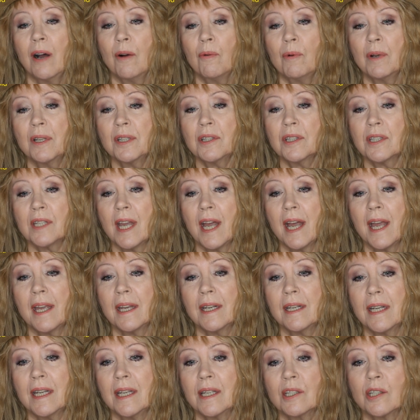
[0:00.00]
One
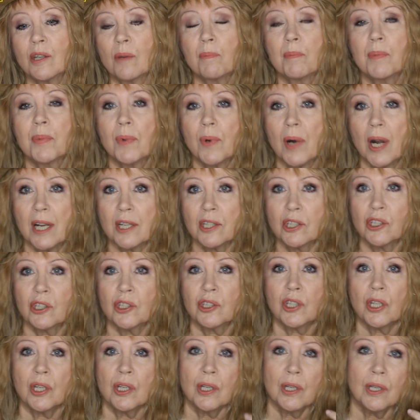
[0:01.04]
side is a
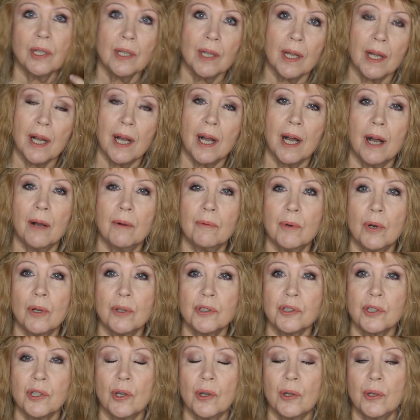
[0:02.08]
brushed
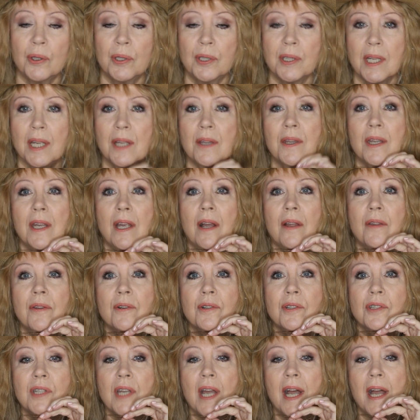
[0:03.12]
rose gold, and the
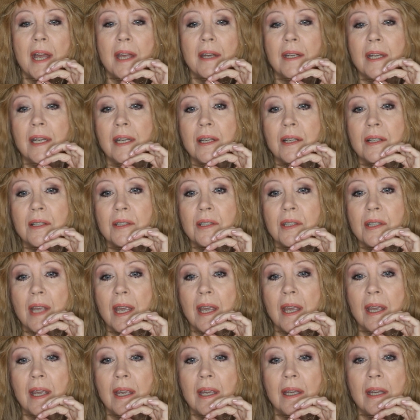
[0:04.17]
other side is
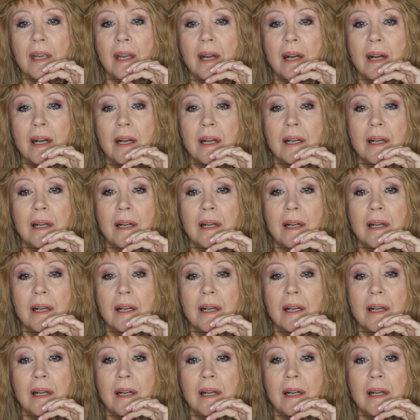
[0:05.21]
a